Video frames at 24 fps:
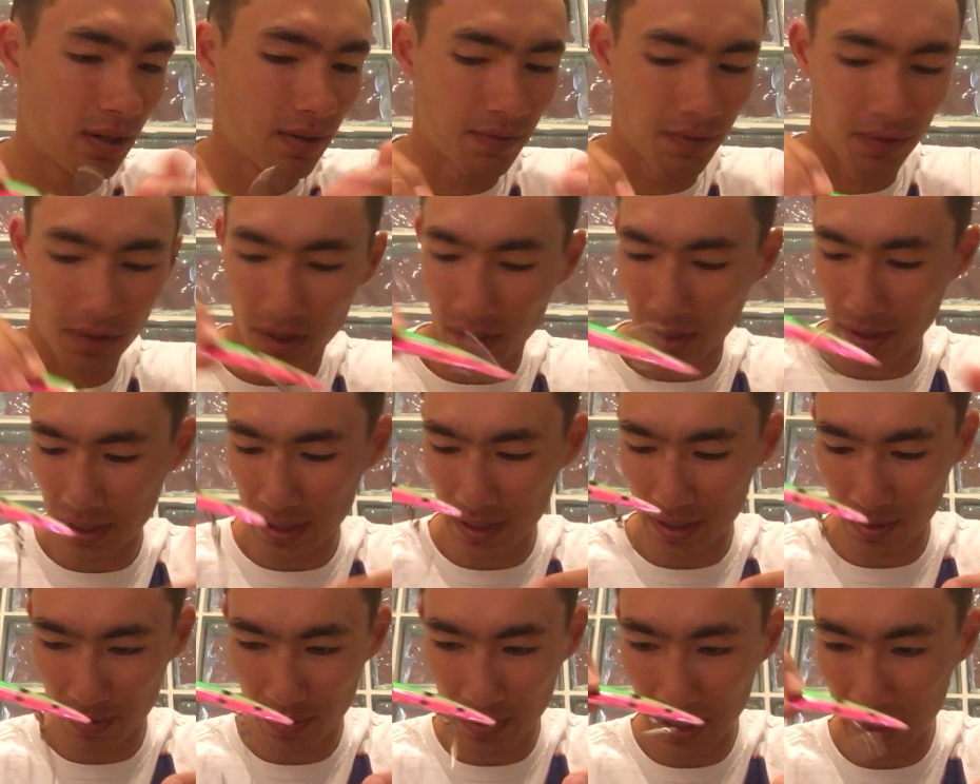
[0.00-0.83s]
for all
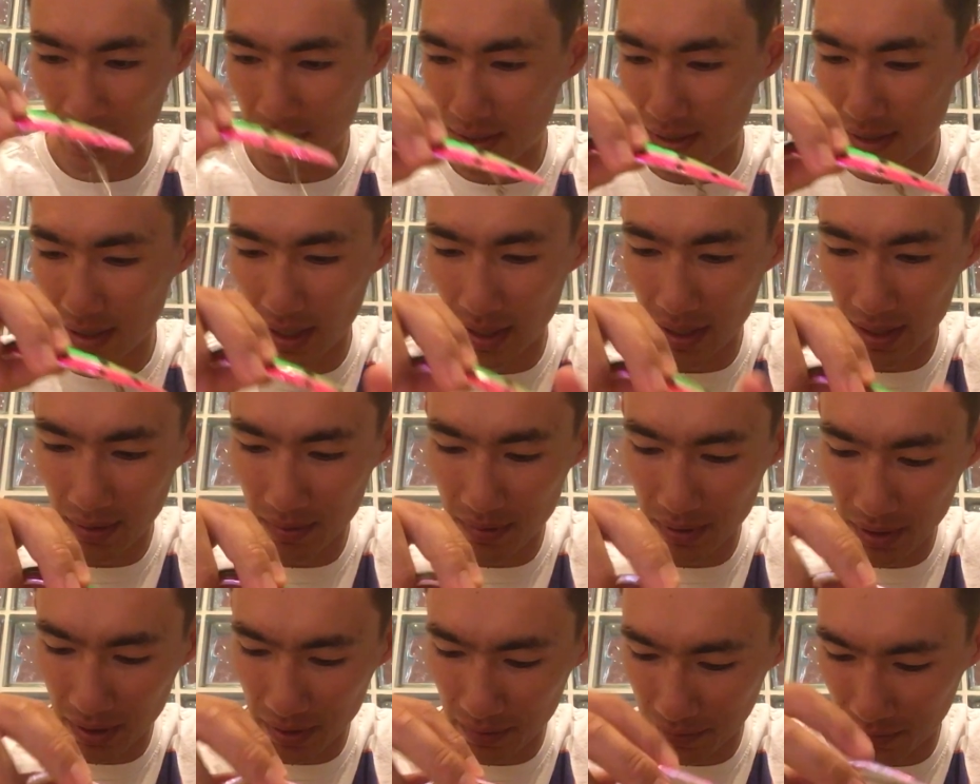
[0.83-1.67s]
these rigs,
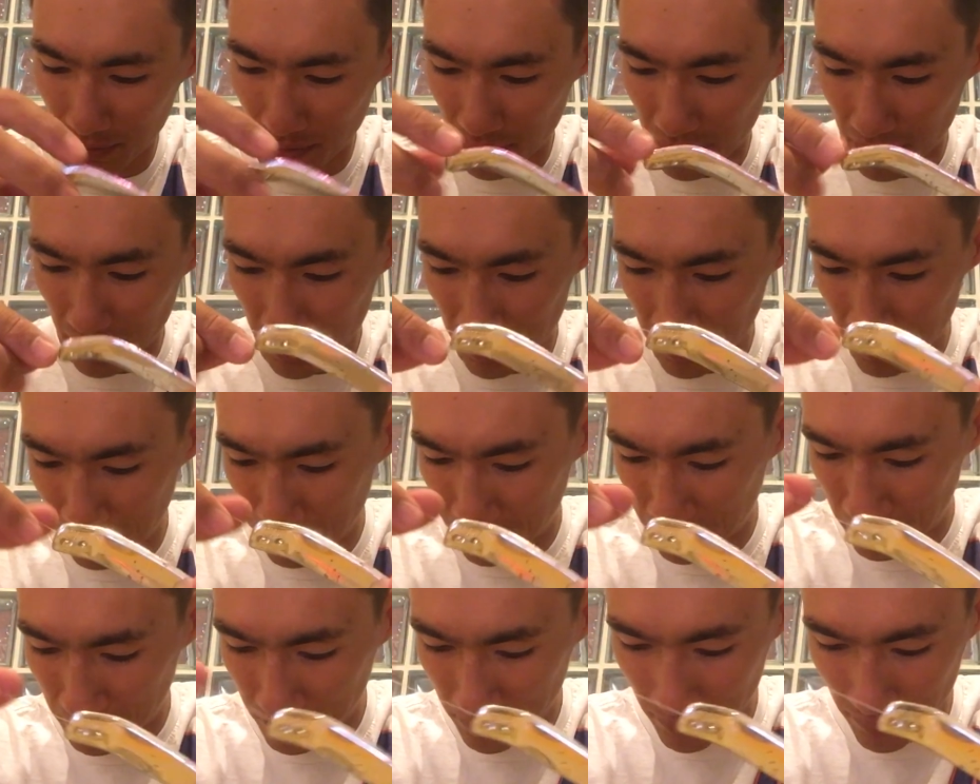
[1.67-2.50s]
anywhere
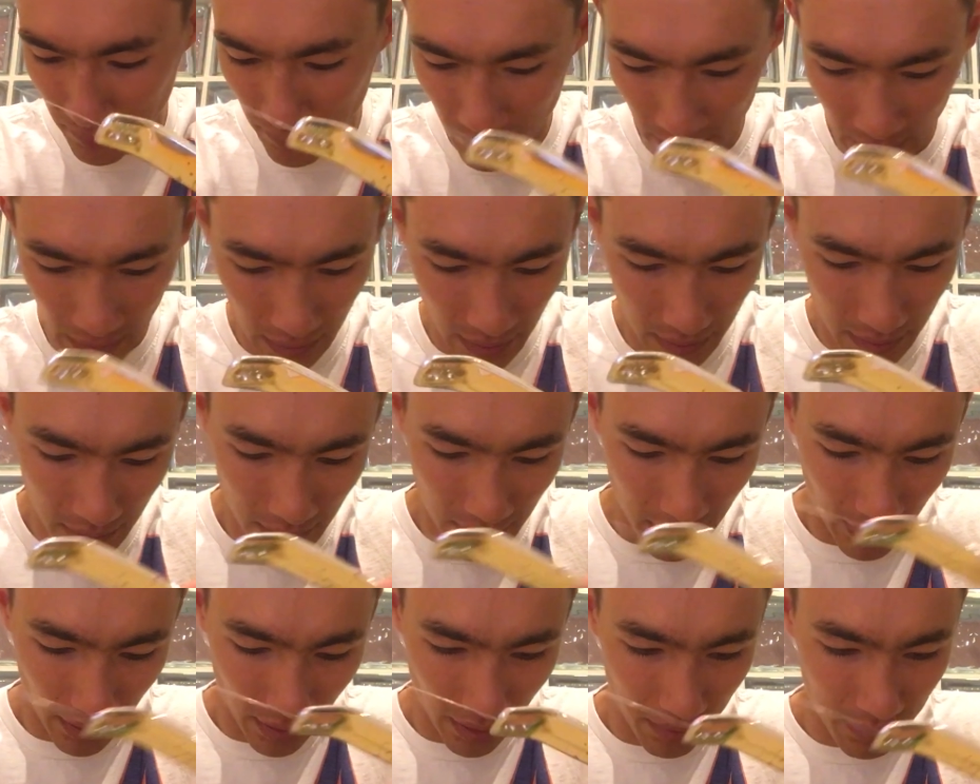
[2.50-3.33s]
from
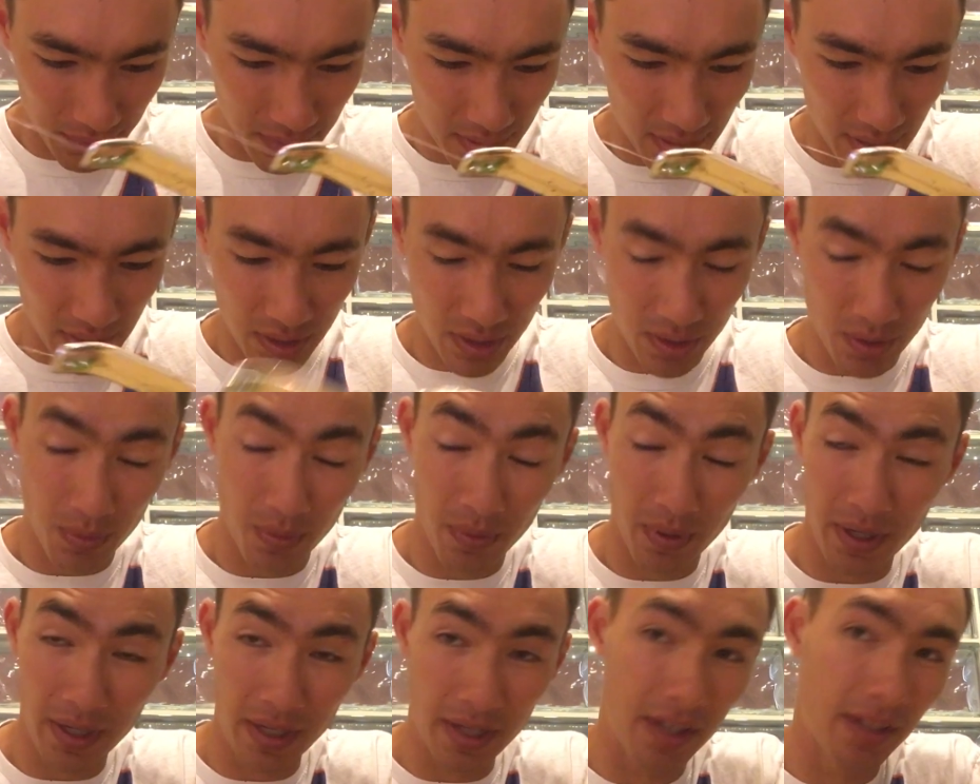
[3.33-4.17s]
I would say
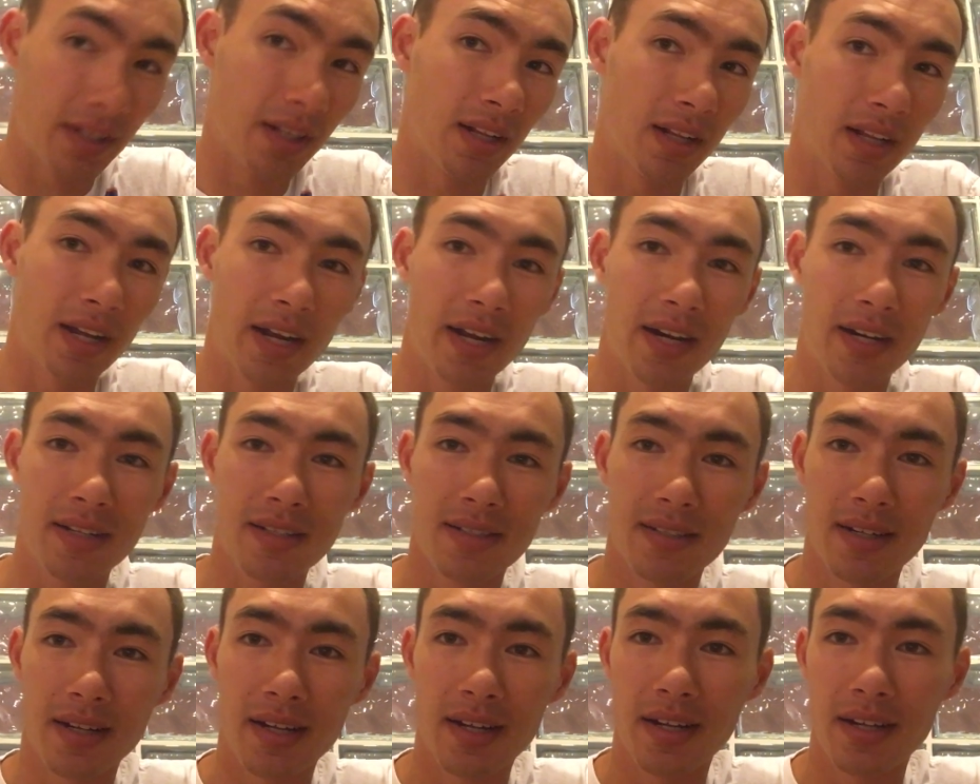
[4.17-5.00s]
20 on the
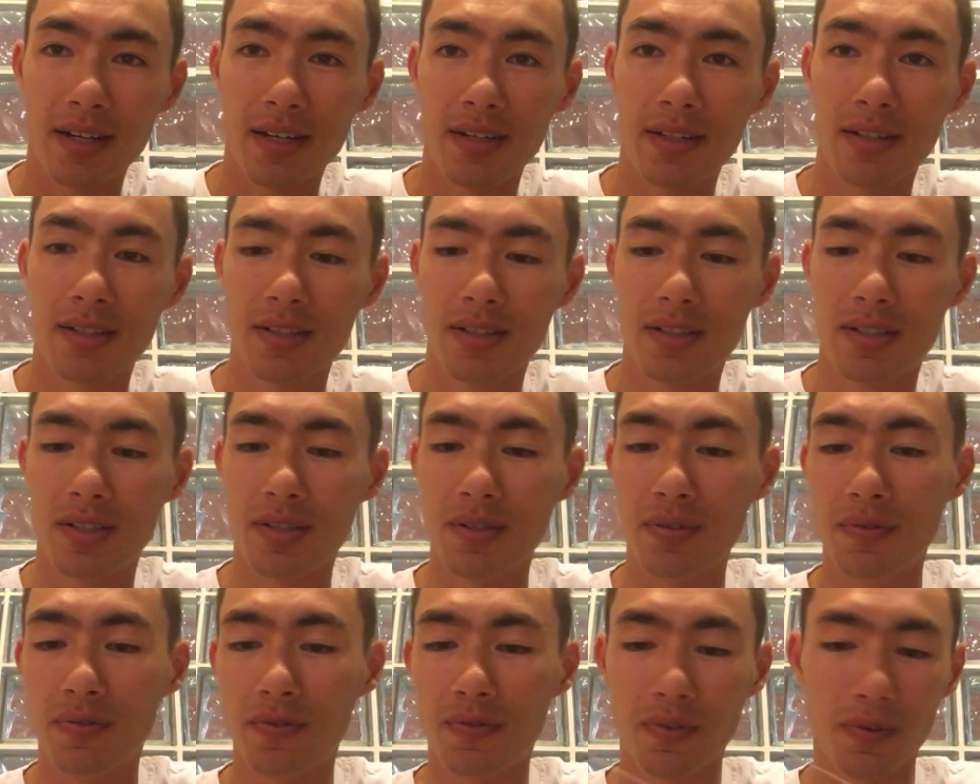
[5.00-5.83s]
lightest end
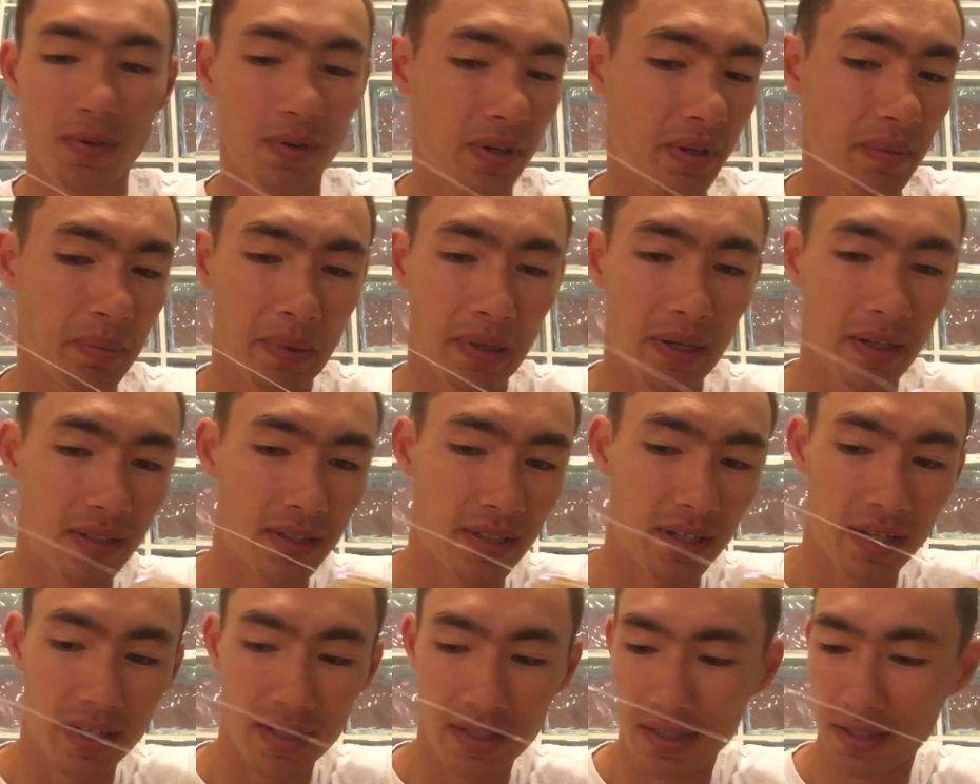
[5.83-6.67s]
to 40 pound
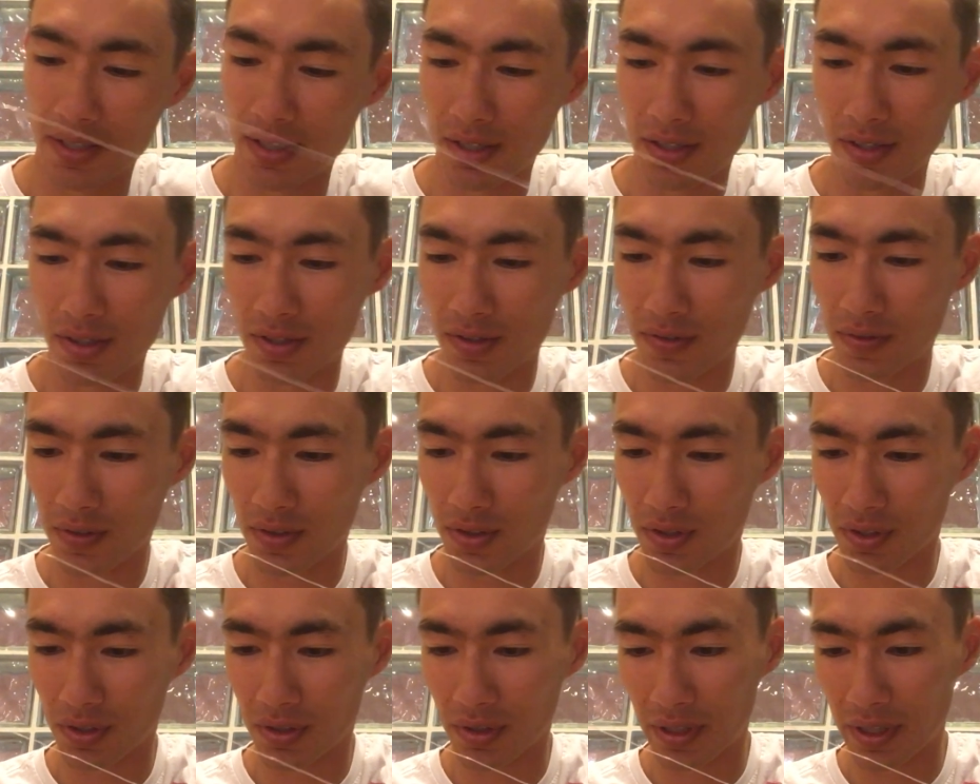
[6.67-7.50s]
test to use for
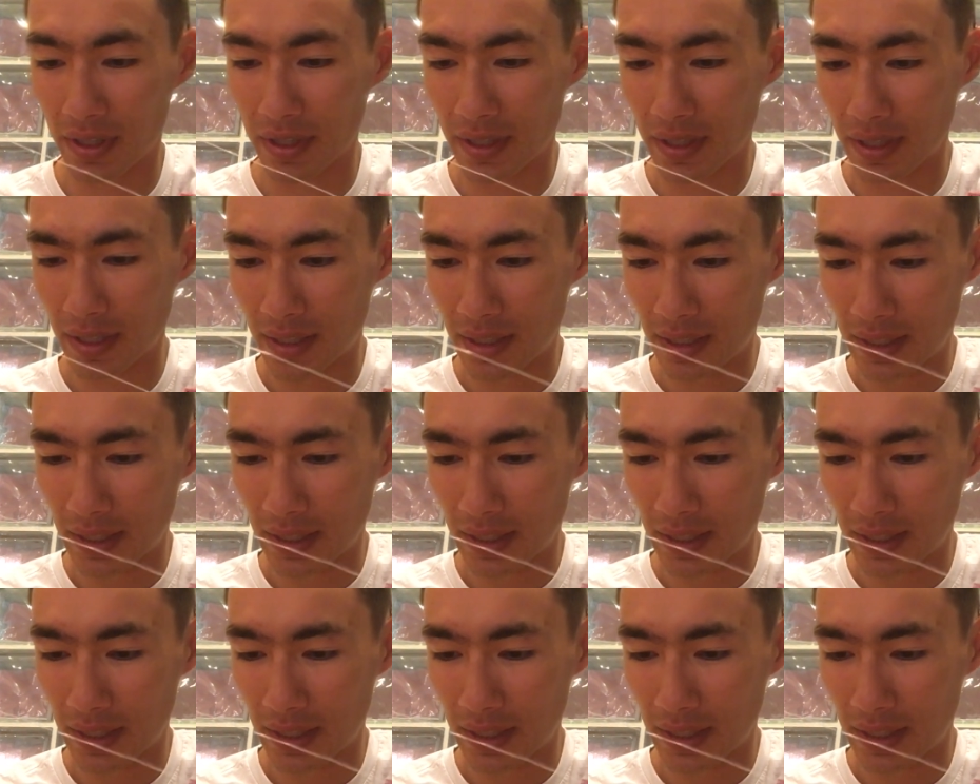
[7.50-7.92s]
trolling.